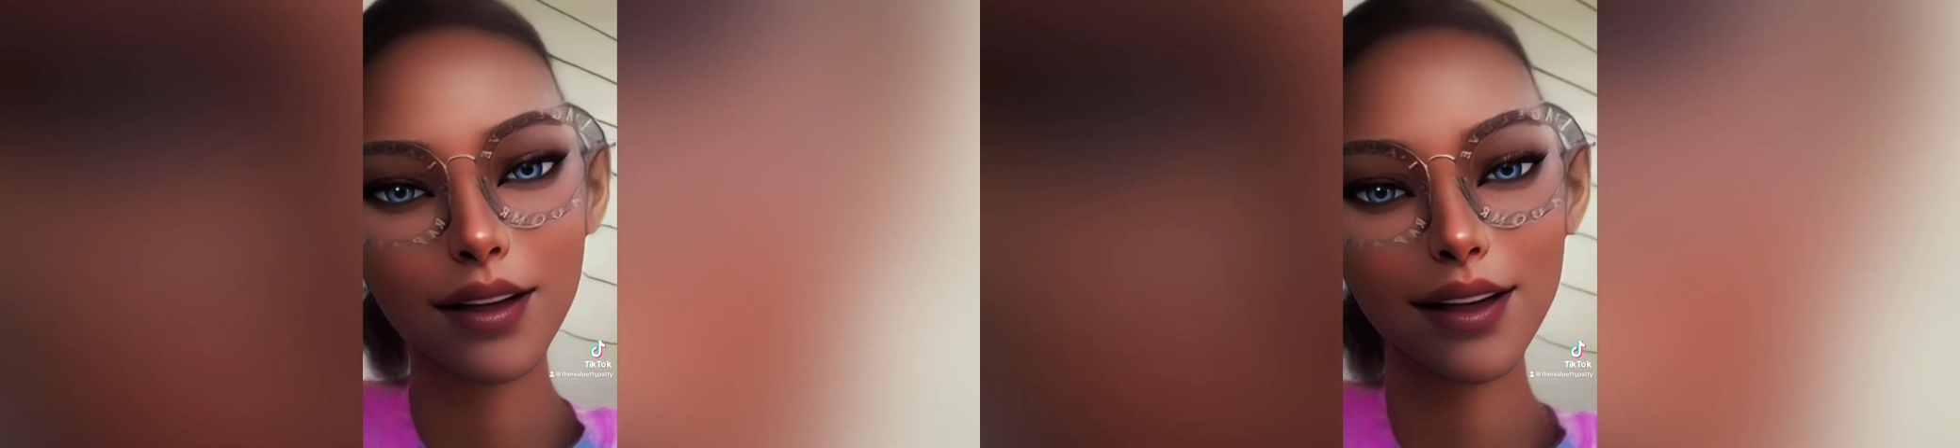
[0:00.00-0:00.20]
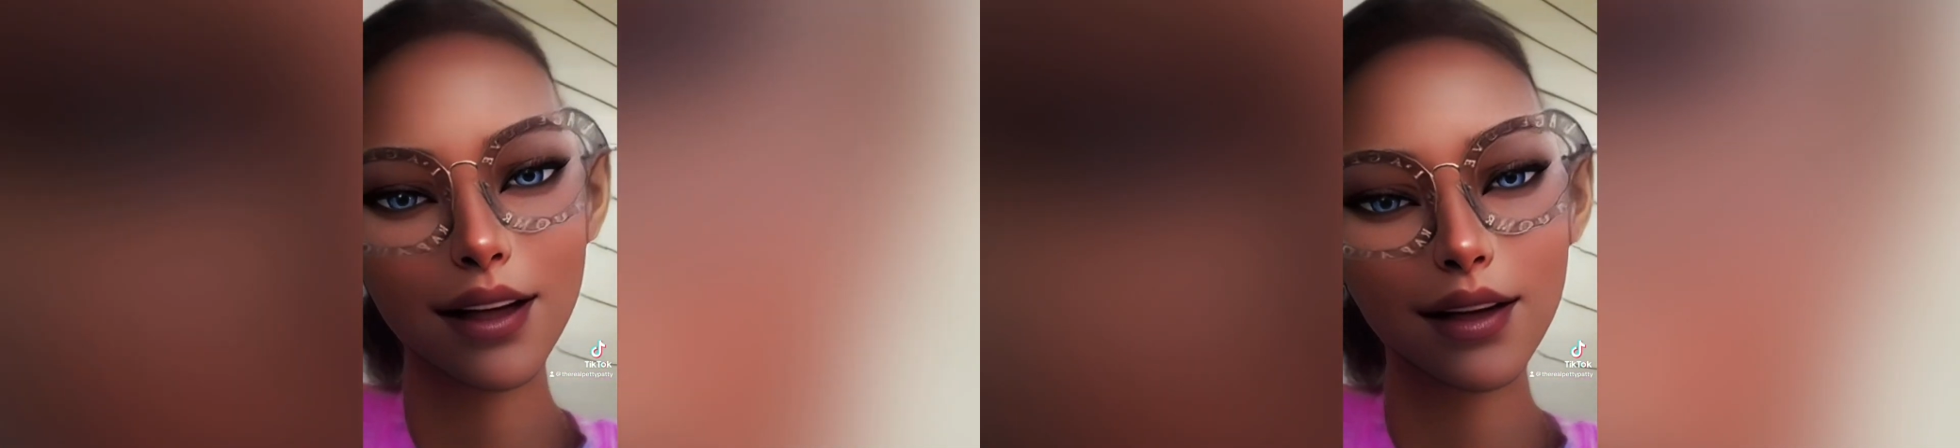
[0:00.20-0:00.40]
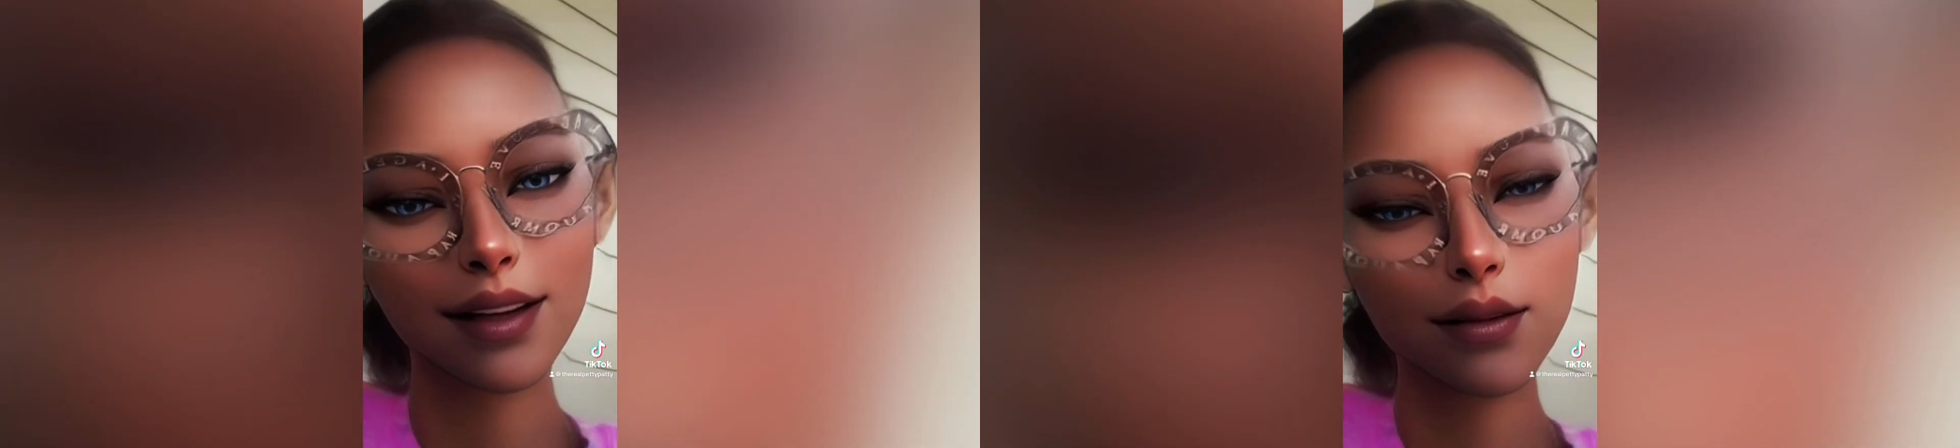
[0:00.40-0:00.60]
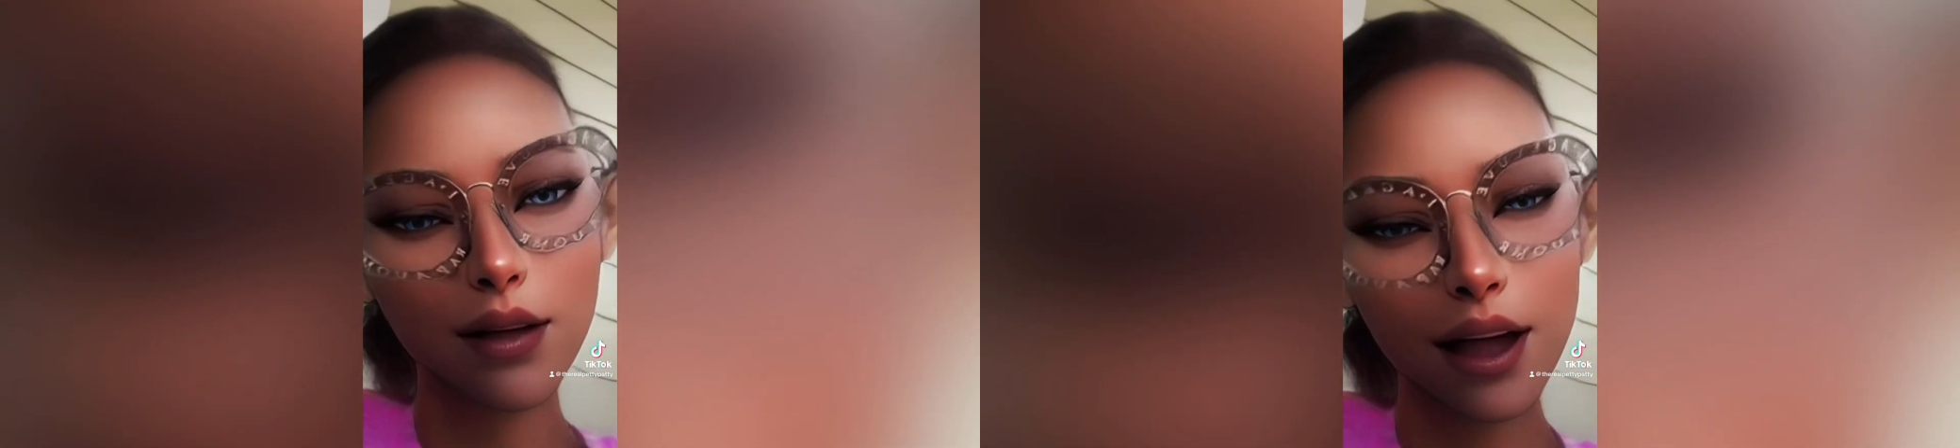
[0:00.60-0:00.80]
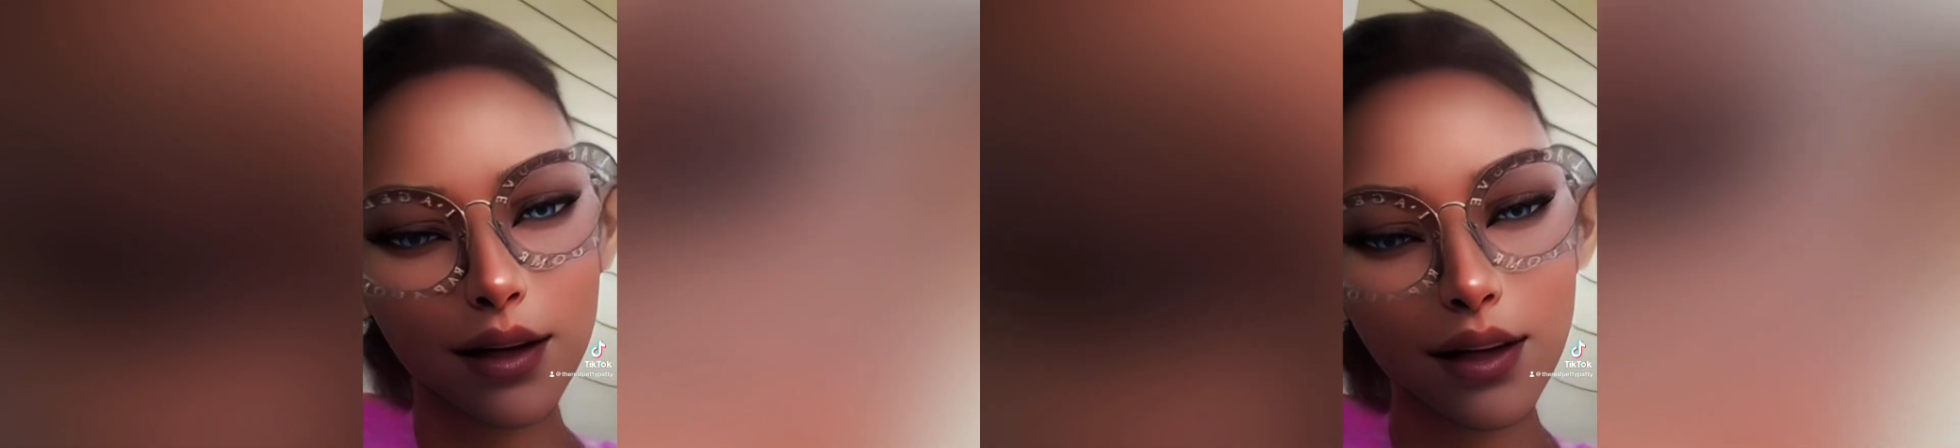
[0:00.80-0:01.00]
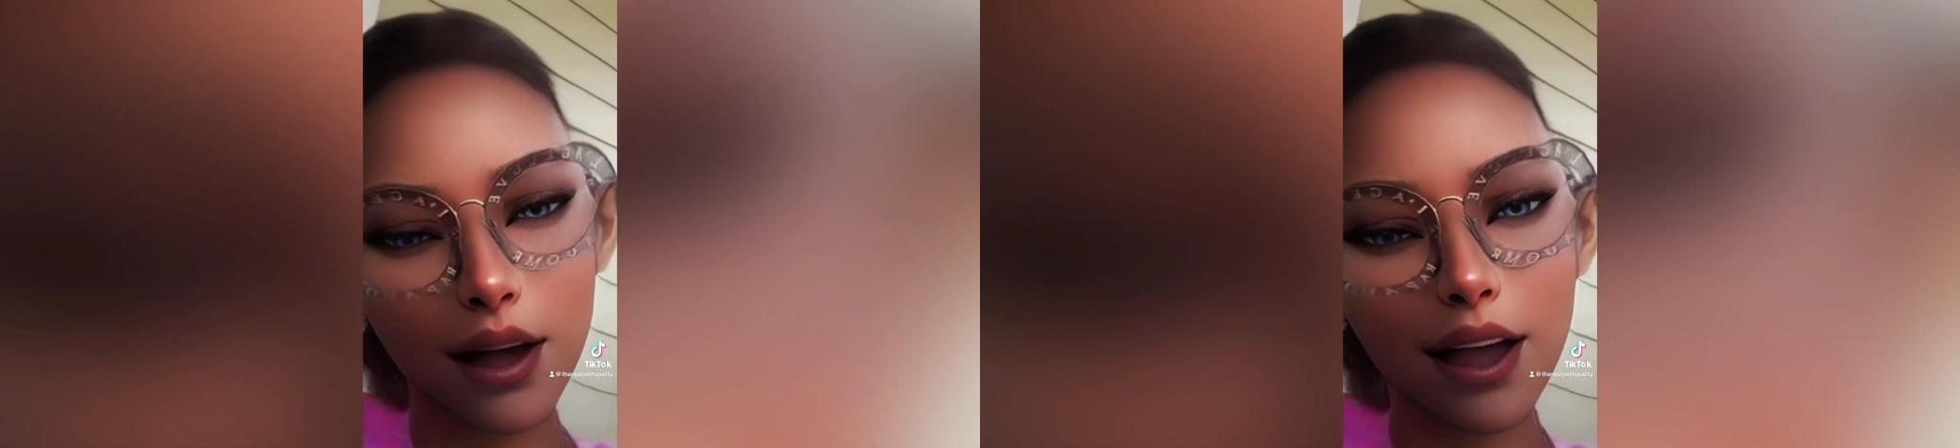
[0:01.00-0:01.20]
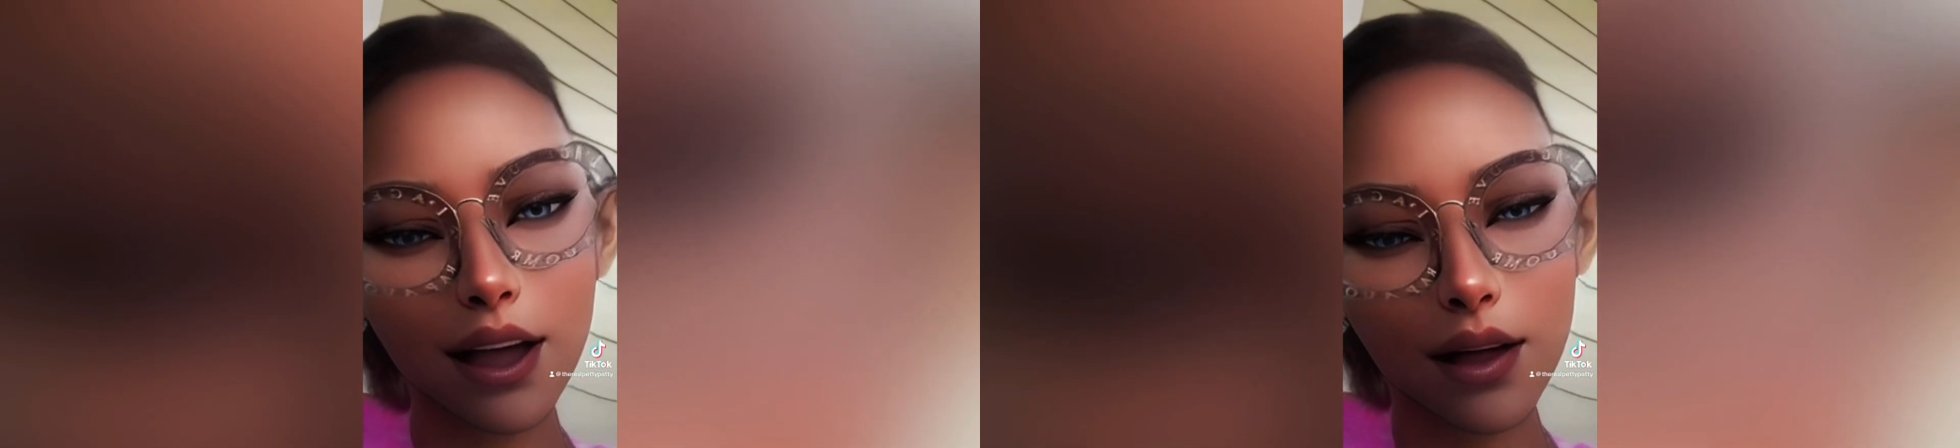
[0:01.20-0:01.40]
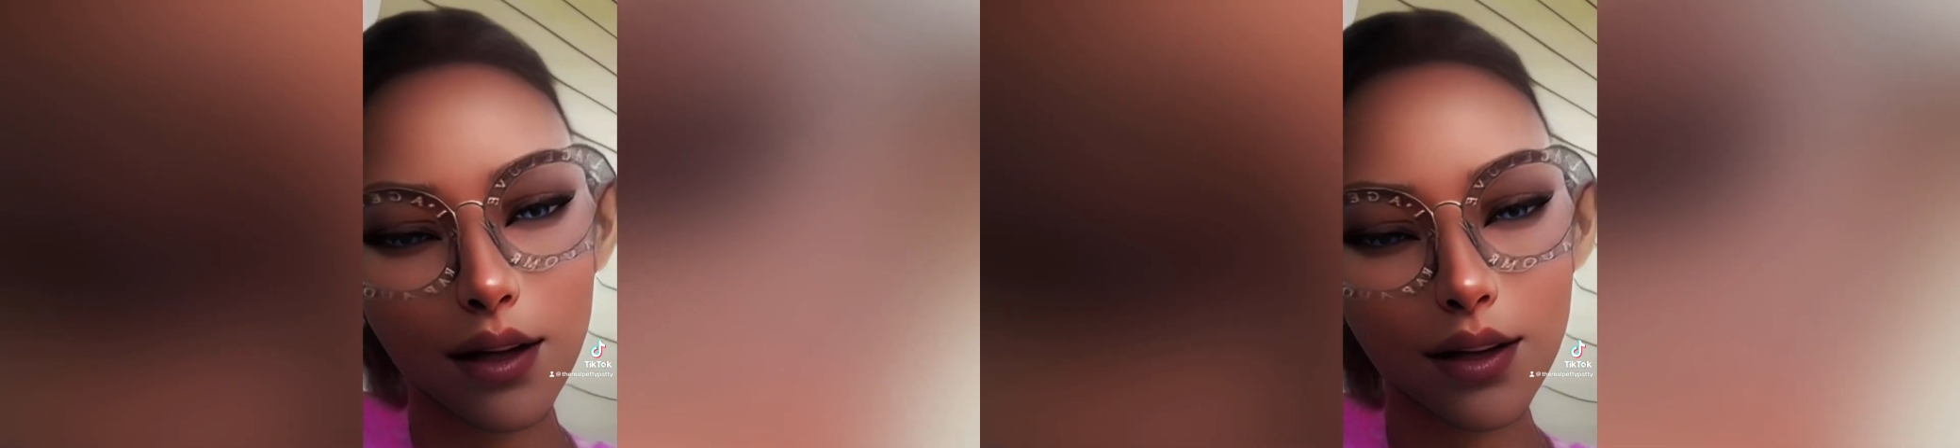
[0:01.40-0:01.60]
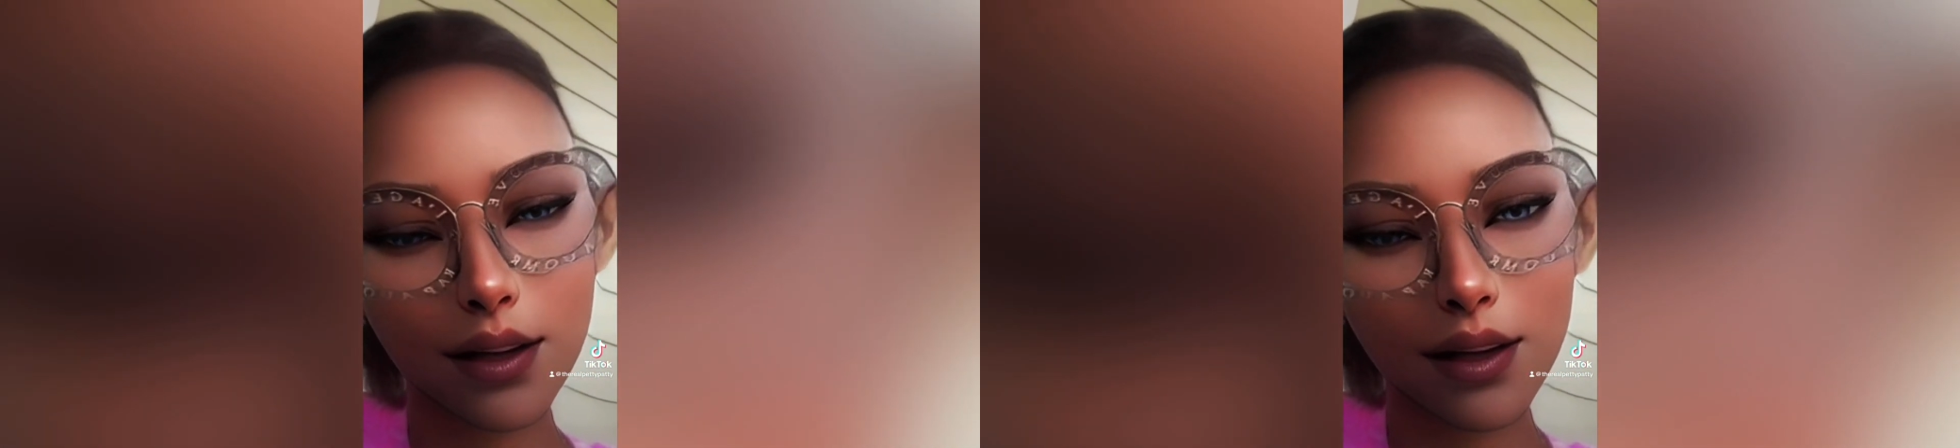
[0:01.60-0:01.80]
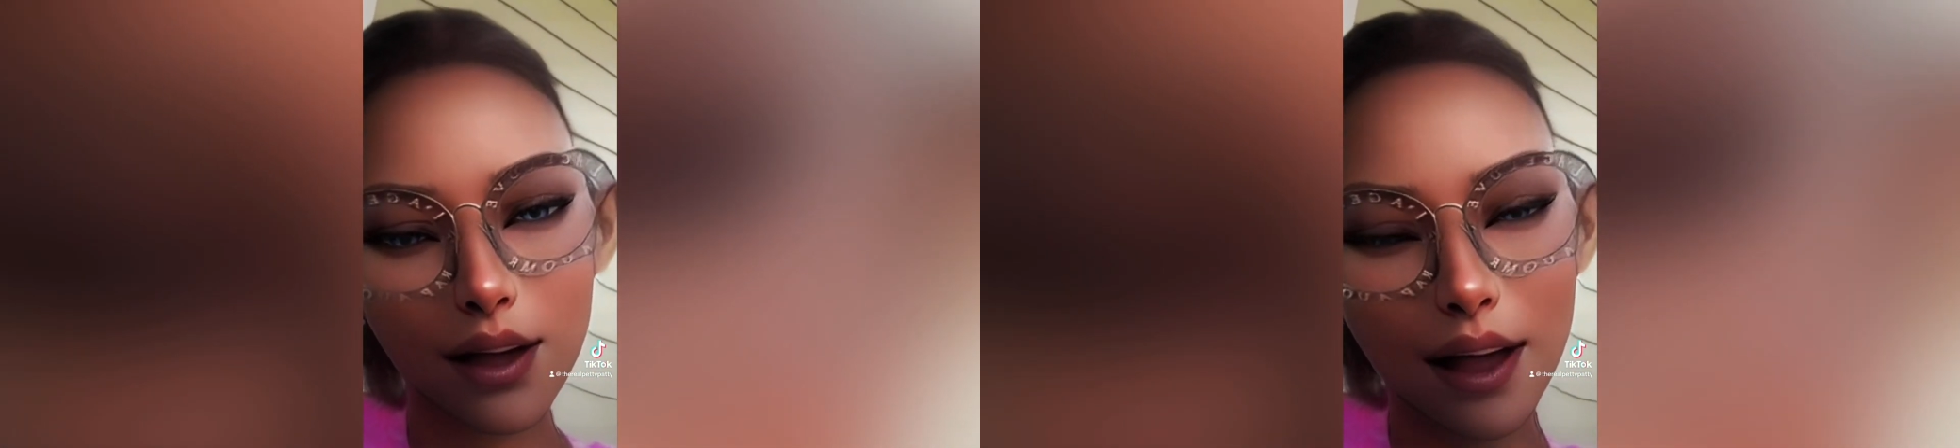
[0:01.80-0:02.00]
suspicious?